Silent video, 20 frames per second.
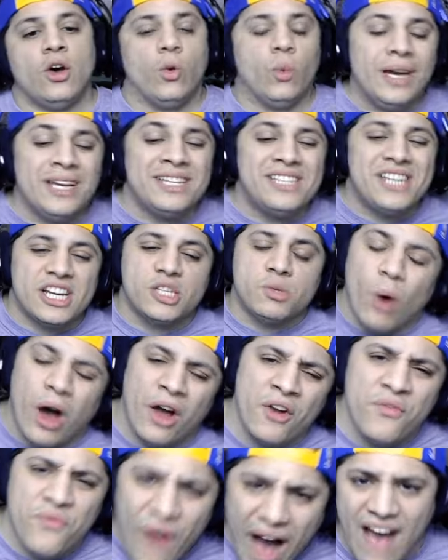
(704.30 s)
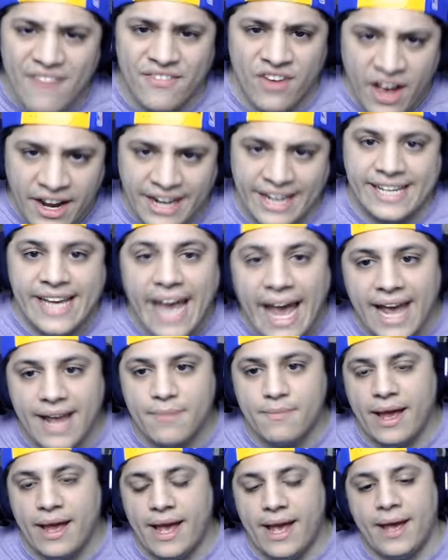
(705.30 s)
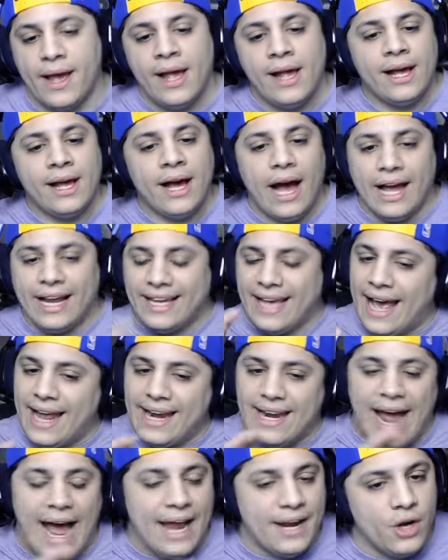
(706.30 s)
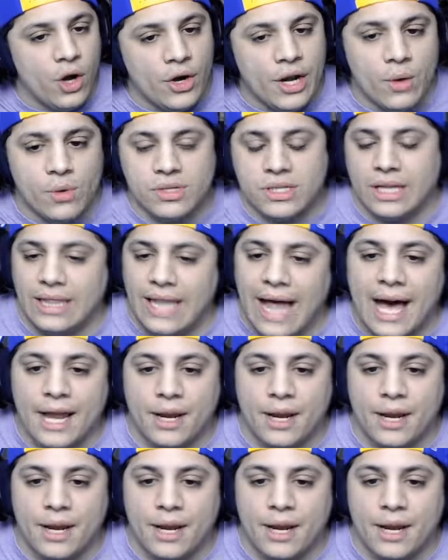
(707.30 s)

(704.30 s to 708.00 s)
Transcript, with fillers: We just won 500k, man. Again, I know there was a lot